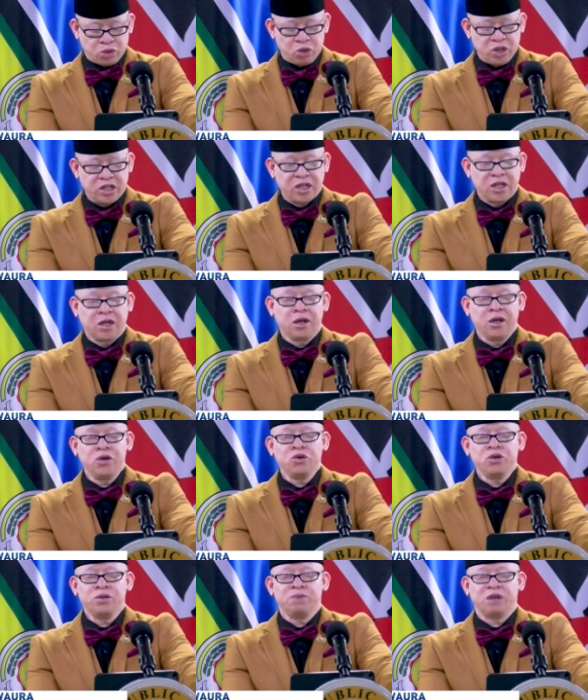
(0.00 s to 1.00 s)
which
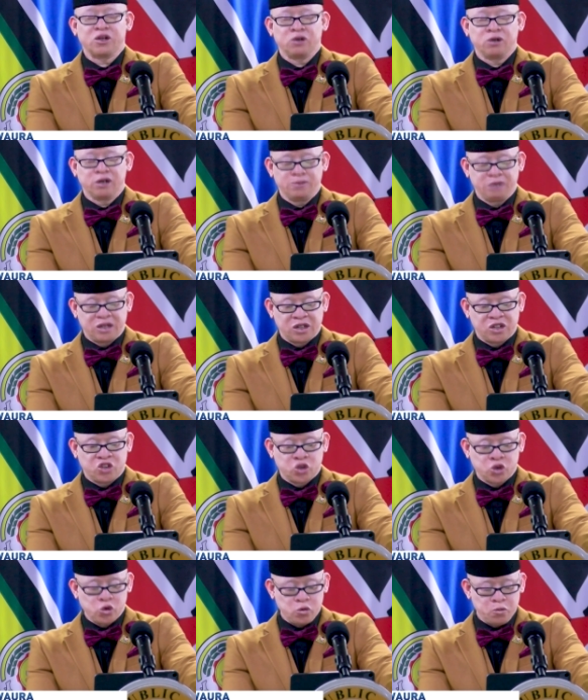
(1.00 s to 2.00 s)
include, but not
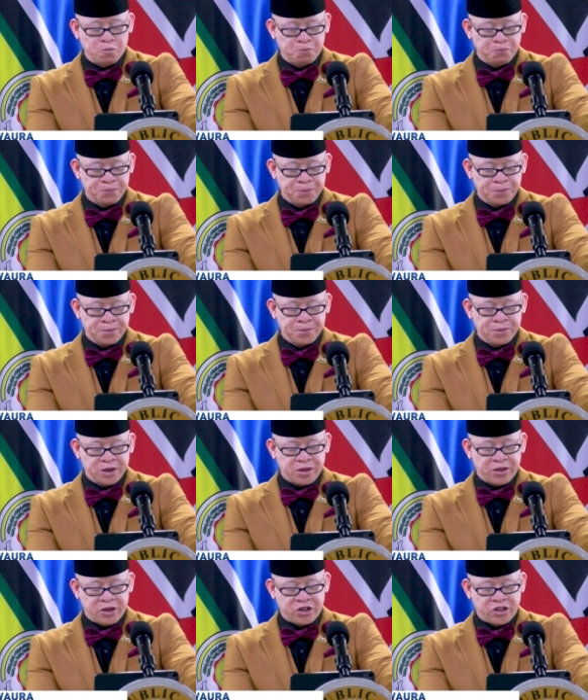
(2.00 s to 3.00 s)
limited to,
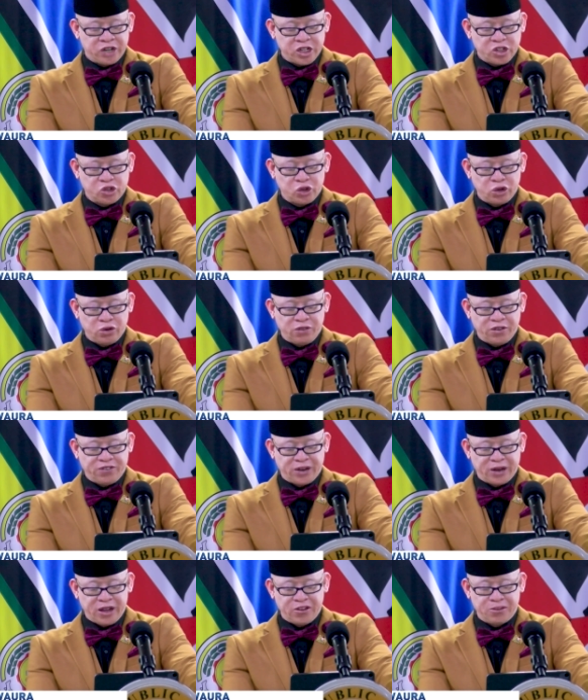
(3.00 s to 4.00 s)
the rejection of the
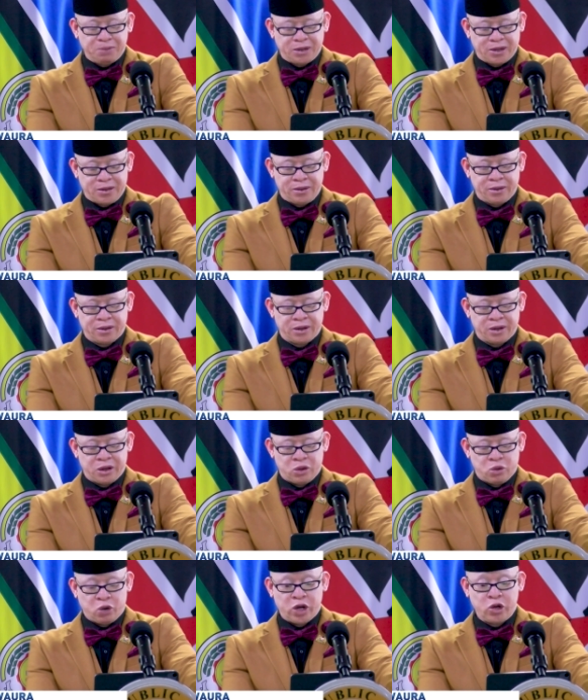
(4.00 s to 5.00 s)
Finance Bill,
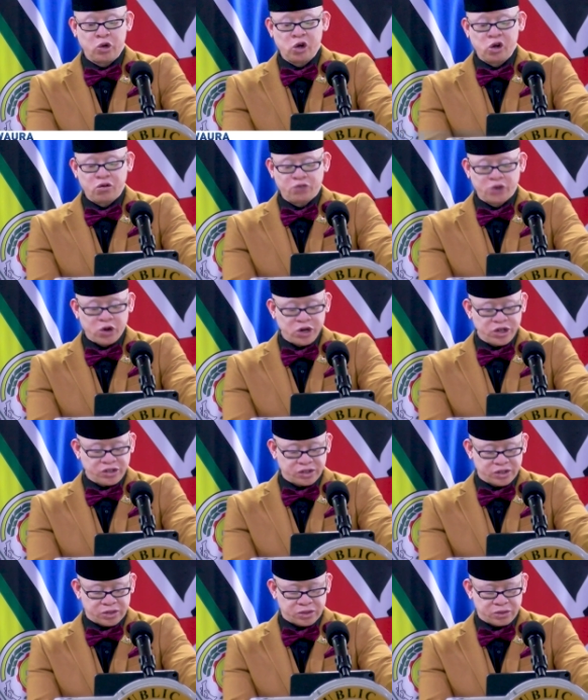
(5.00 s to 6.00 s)
where your
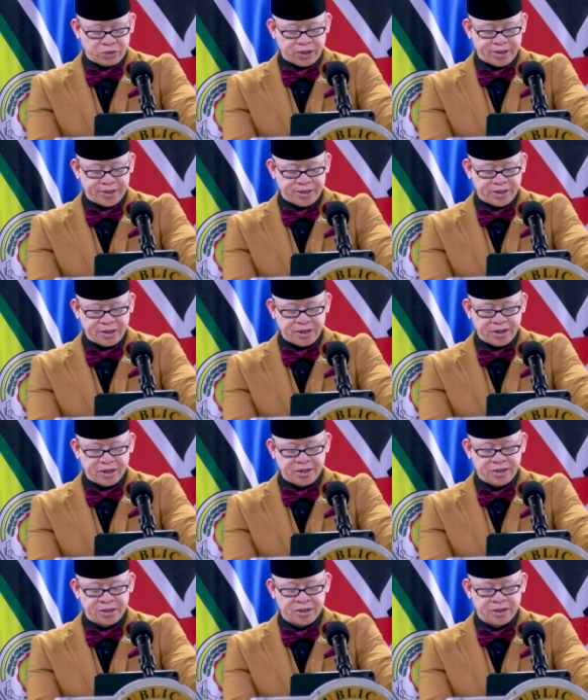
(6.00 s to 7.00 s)
voices were
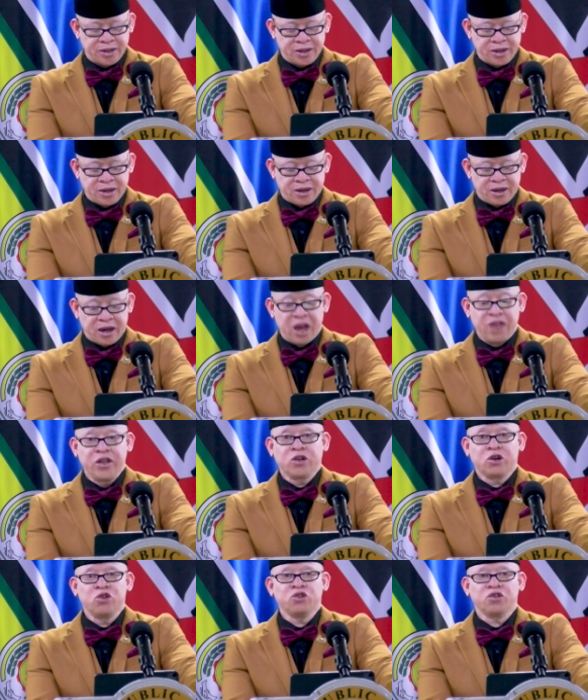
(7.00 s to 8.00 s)
heard and
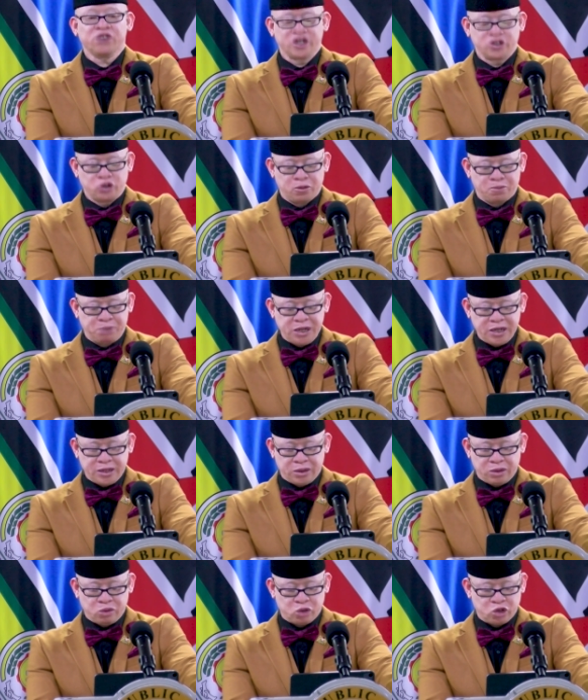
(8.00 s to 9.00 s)
the controversial
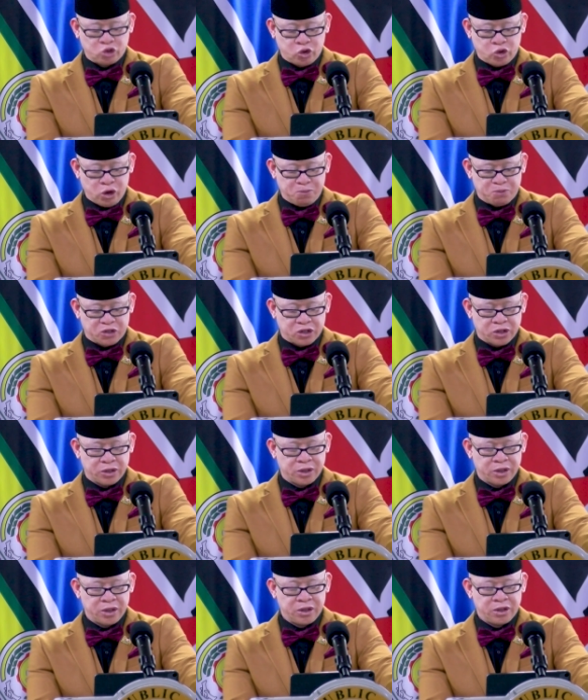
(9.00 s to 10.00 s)
bill was dropped,
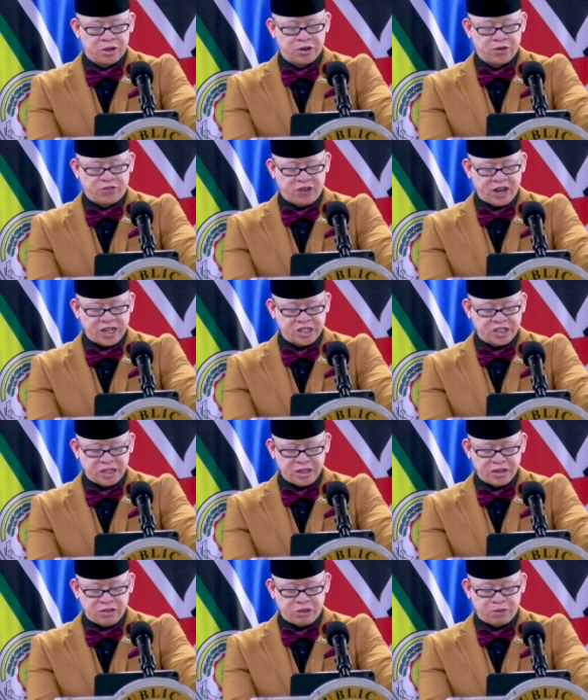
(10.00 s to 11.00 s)

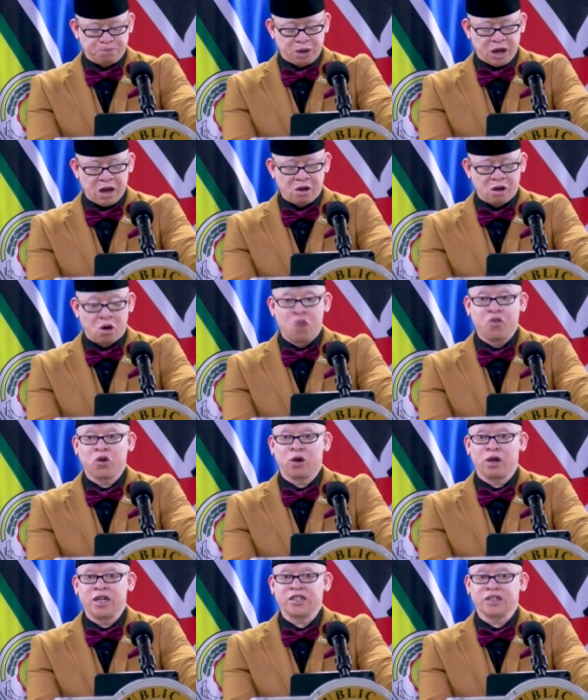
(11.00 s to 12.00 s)
reflecting the power of
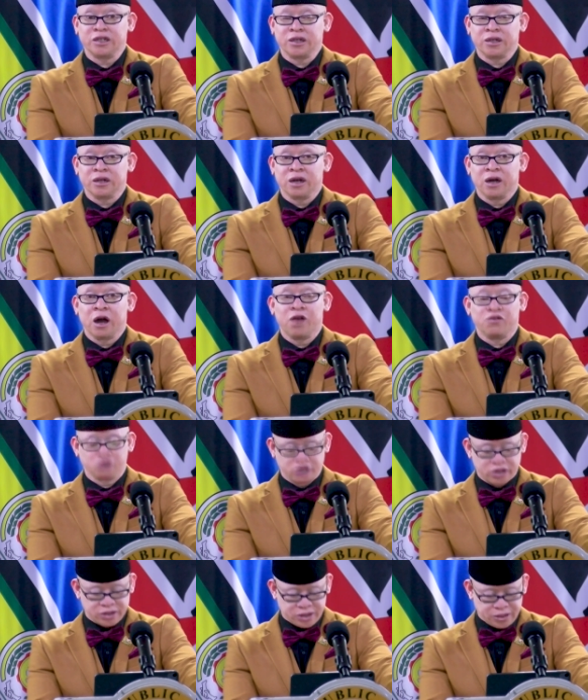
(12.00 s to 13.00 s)
collecting
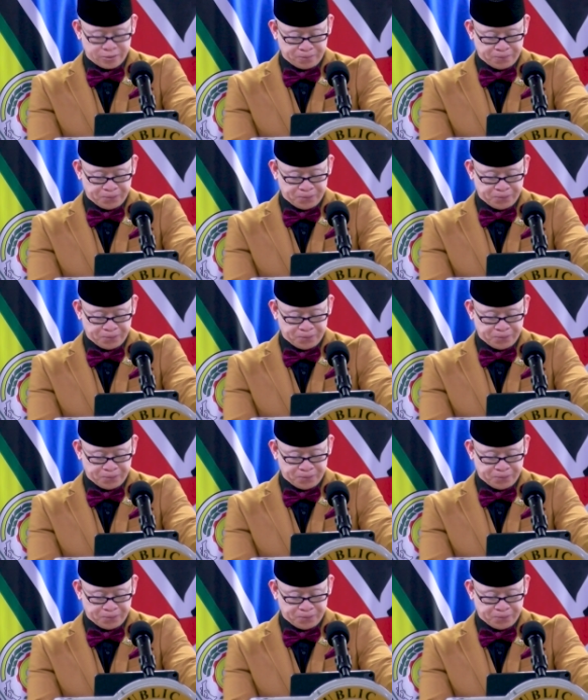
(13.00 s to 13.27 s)
advocacy.